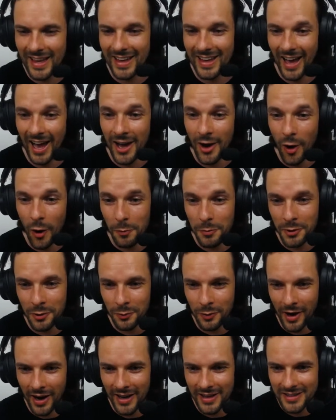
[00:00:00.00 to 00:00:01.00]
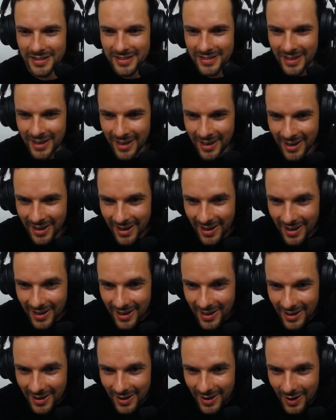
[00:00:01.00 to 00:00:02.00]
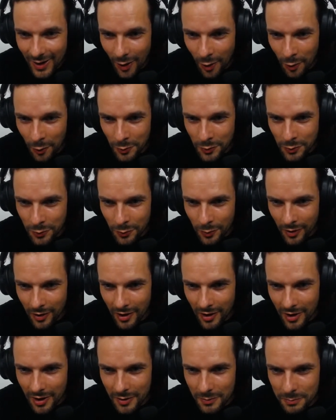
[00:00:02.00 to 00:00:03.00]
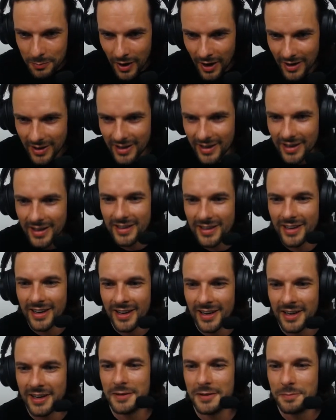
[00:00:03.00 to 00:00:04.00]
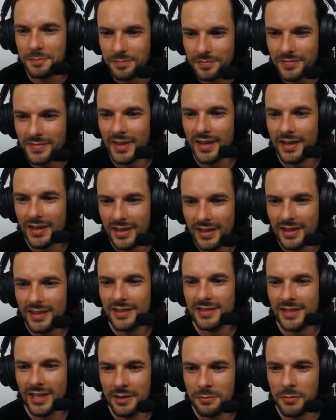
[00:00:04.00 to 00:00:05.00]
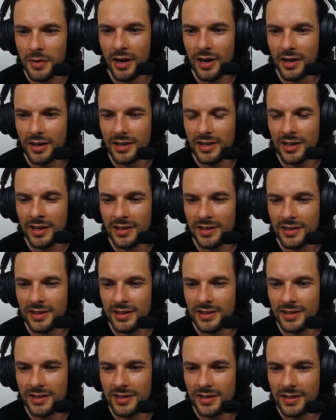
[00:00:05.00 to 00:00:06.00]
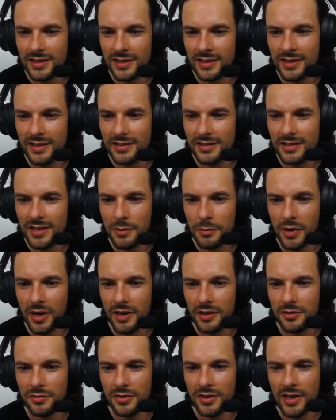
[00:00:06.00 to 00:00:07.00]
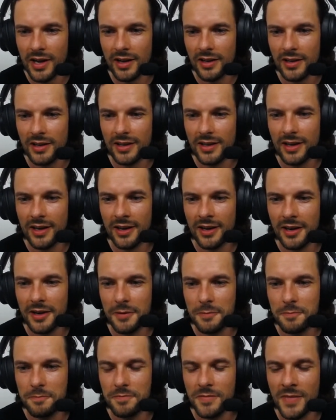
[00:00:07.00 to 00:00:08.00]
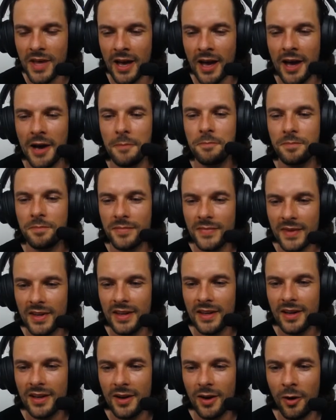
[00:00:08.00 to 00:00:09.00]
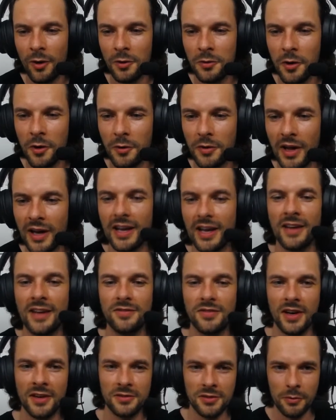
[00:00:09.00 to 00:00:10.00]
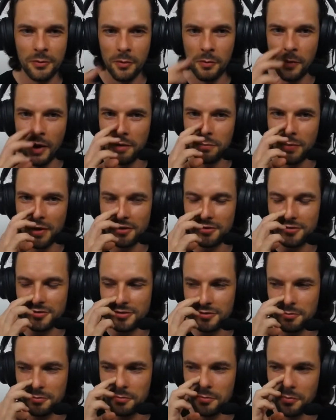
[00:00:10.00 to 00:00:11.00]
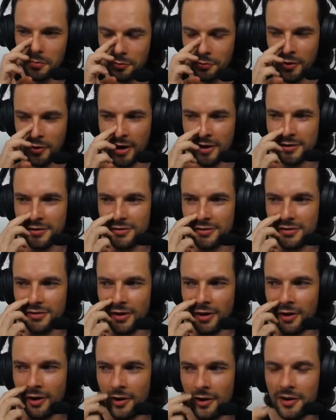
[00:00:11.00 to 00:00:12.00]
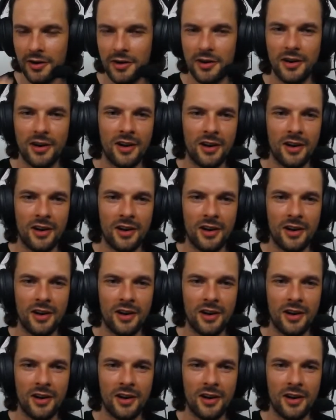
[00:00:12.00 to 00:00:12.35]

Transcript: I hope you're right, Onua Bake. Denmark, England in the semi-finale. Yeah, although like some of my best friends are